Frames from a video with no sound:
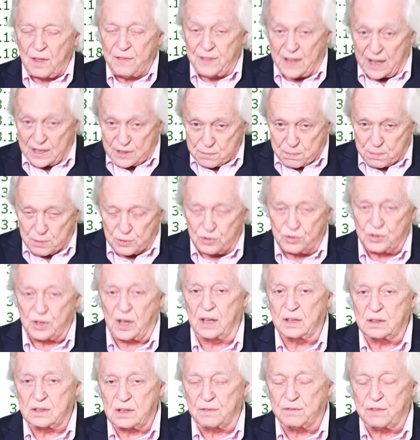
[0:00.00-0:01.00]
That's
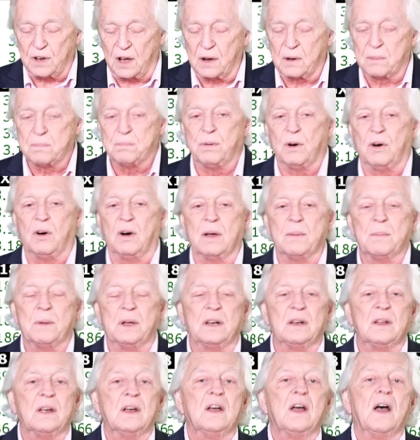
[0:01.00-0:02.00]
percent of
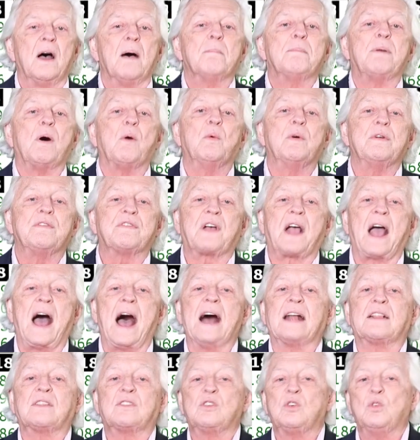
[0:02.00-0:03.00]
unemployment. But we've
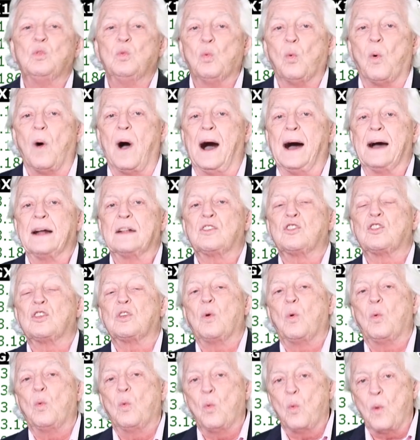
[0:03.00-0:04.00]
got to watch
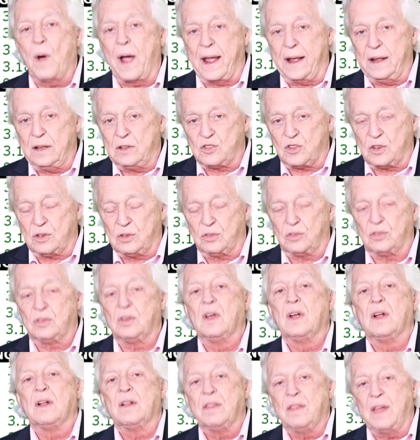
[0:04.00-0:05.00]
wages.
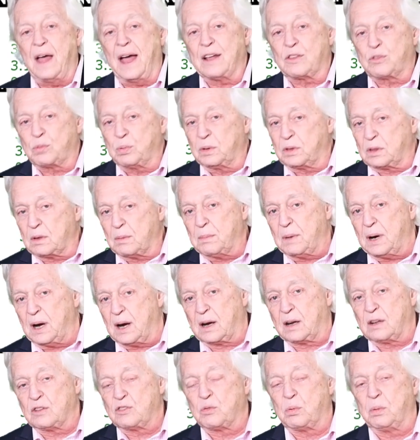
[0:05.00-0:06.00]
That's what the
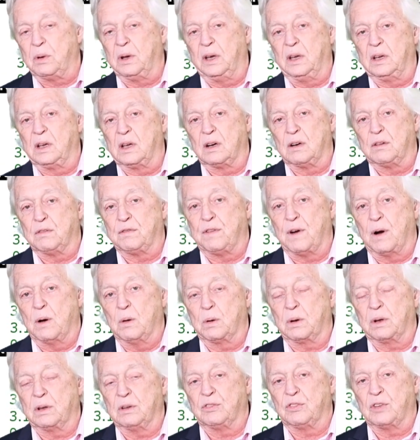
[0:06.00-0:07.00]
market's really going to
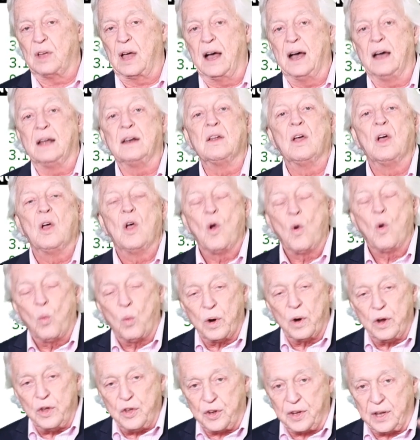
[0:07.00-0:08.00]
focus on.
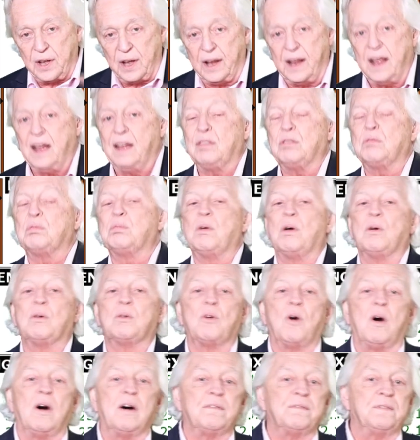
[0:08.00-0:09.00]
Where you can get
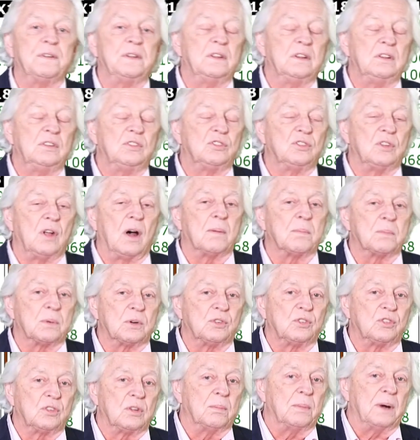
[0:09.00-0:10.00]
thrown off in these
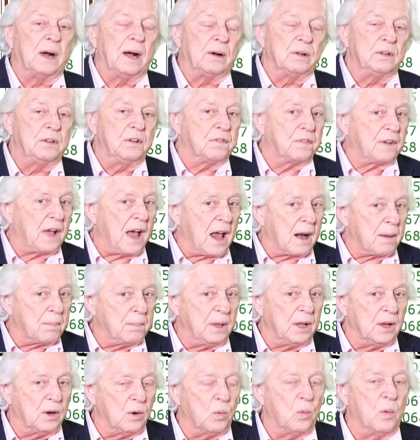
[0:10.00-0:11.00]
numbers tomorrow, and you've got to
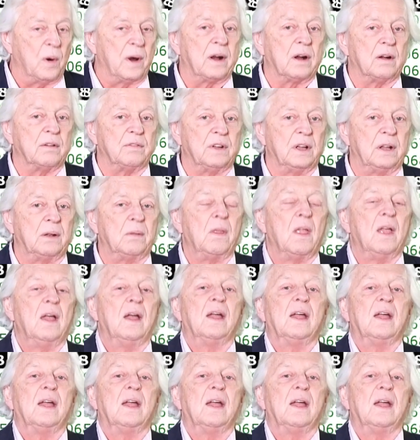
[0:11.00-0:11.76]
be aware of it,